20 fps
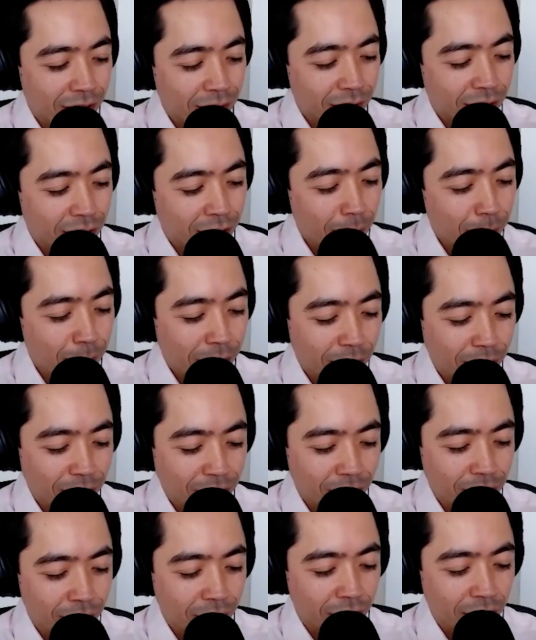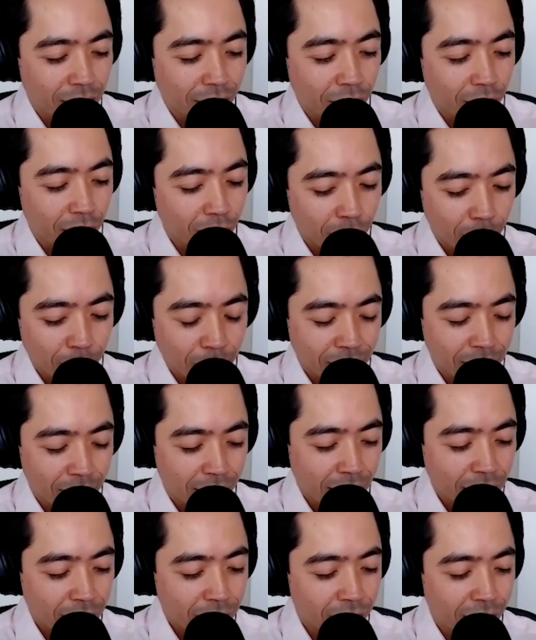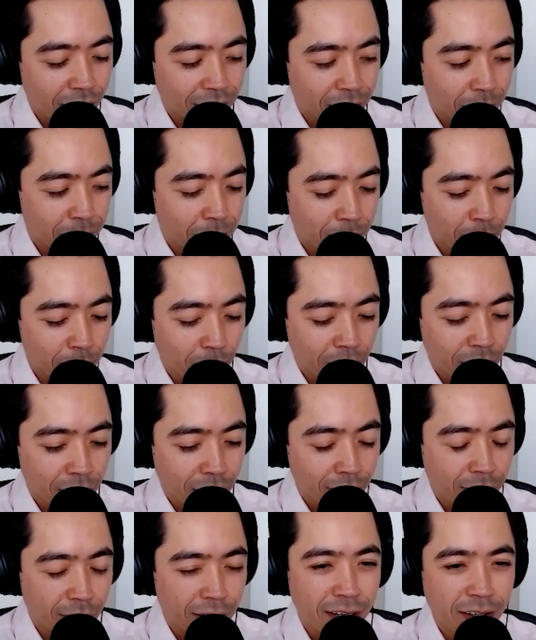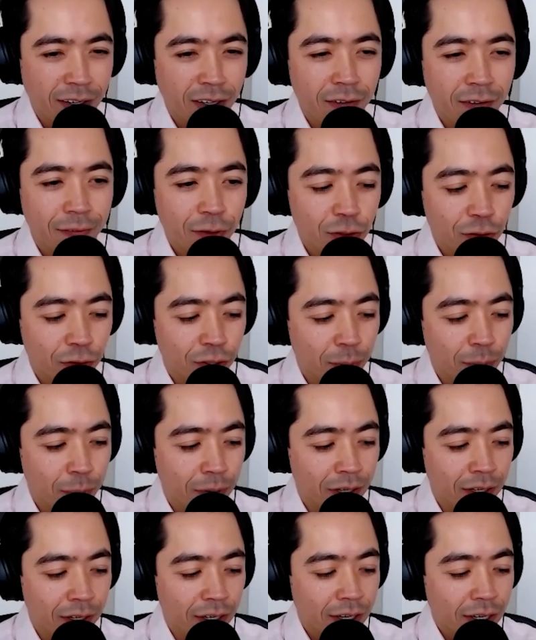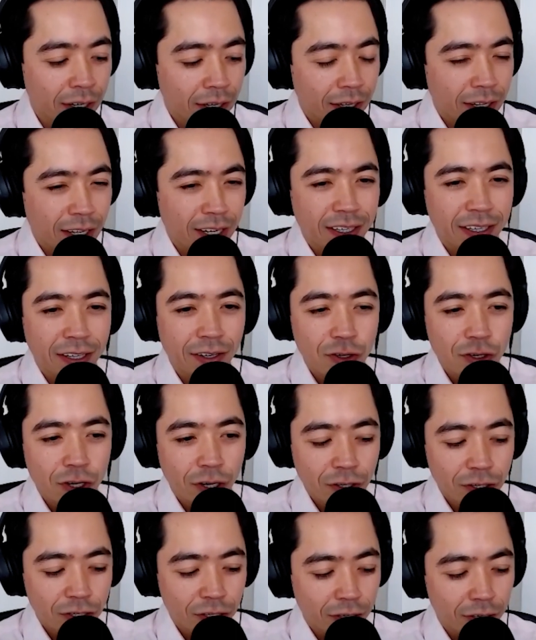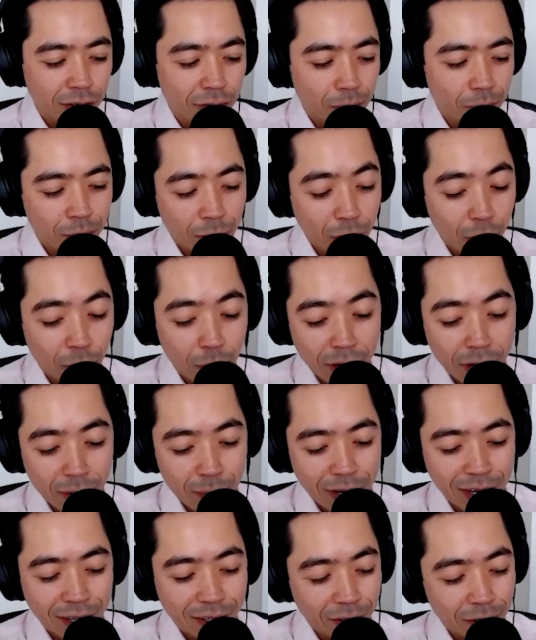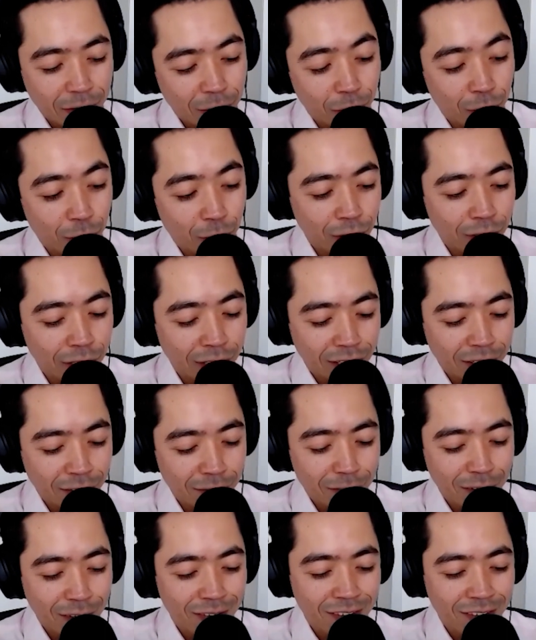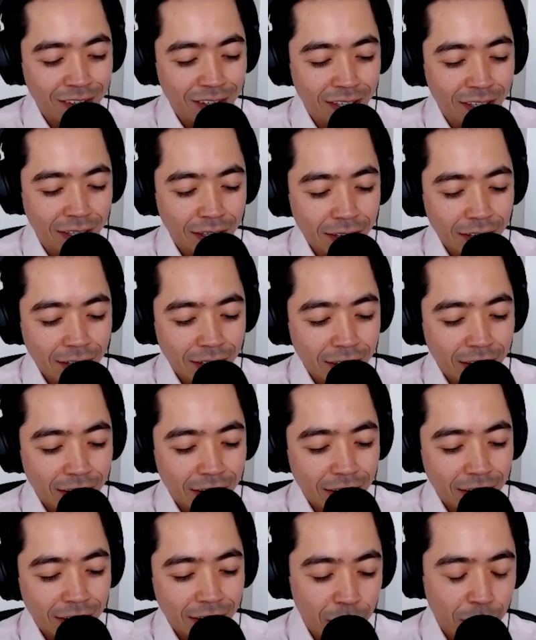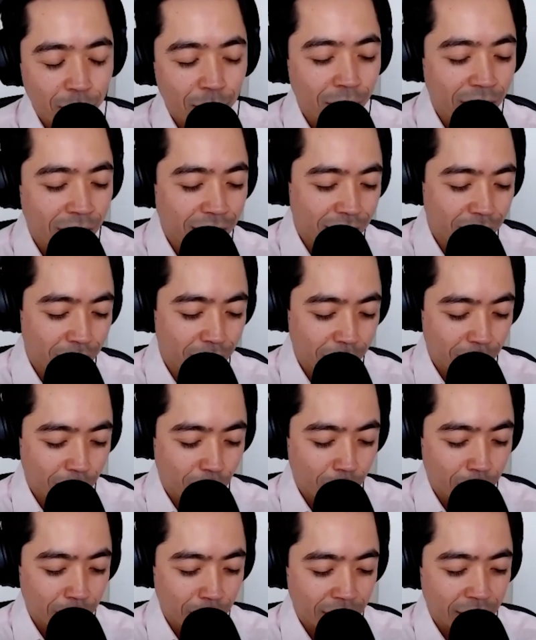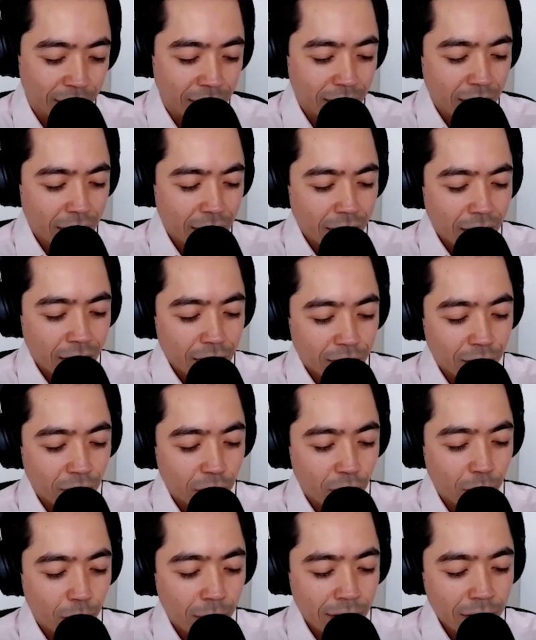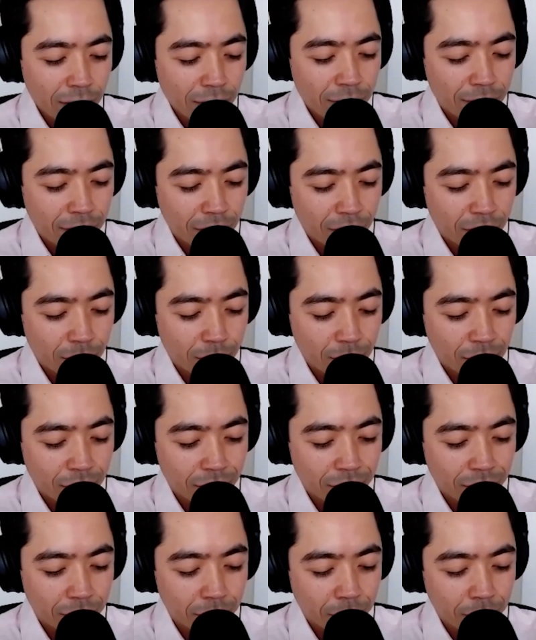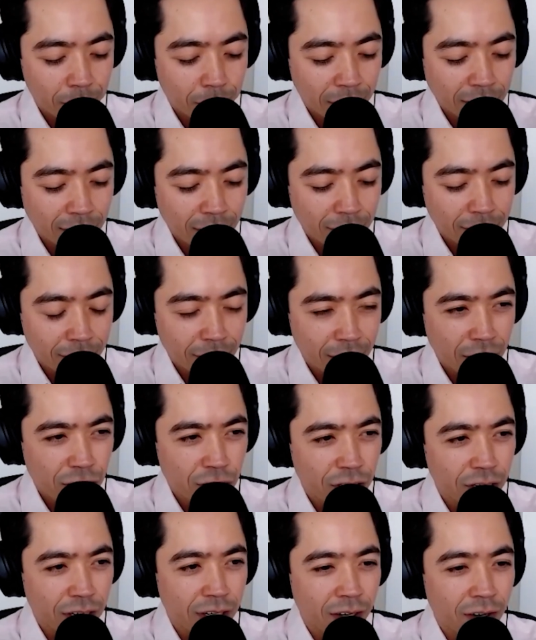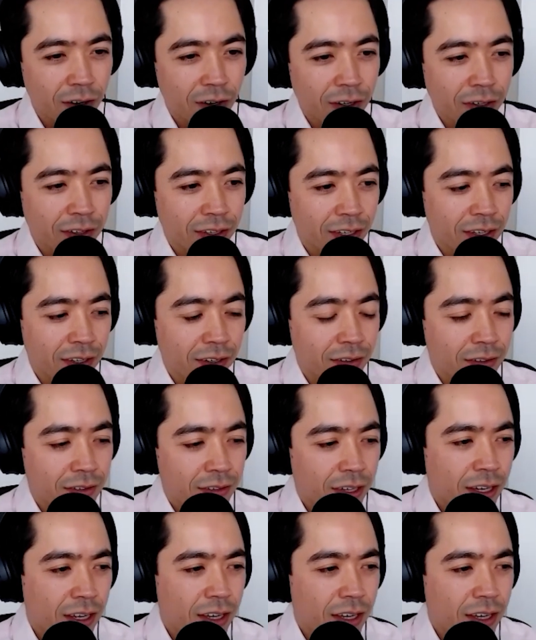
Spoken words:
compounds and herbs and extracts that people can find individually, but in conjunction, may make a really convincing proprietary formula. So biofilms, by definition, are these